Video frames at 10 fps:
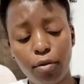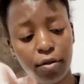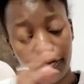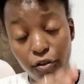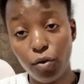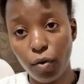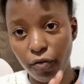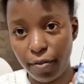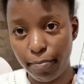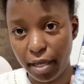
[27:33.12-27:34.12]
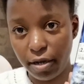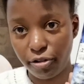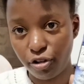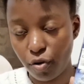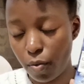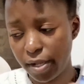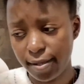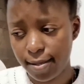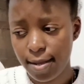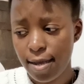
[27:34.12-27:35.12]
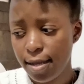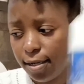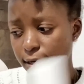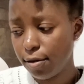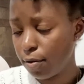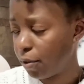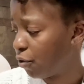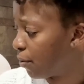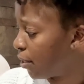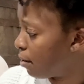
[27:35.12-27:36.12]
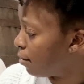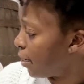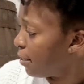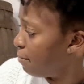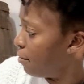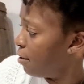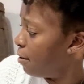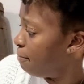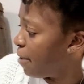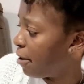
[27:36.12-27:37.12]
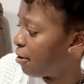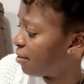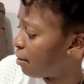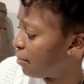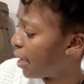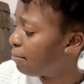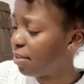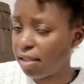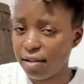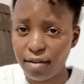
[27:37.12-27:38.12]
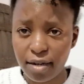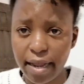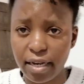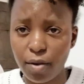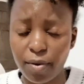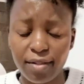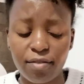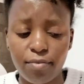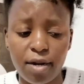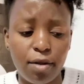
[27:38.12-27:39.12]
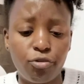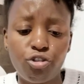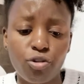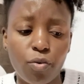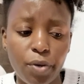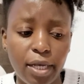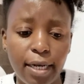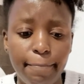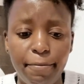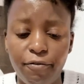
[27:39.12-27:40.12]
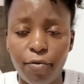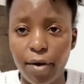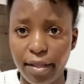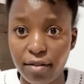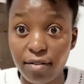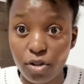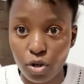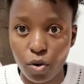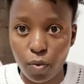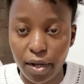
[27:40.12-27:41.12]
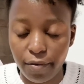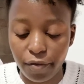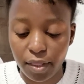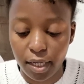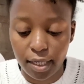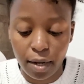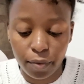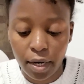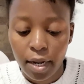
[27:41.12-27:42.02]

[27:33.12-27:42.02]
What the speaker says: few of the bigger snow ones. Didn't know which one I would like better. Sometimes the tiny ones run out so quickly before I snow everything down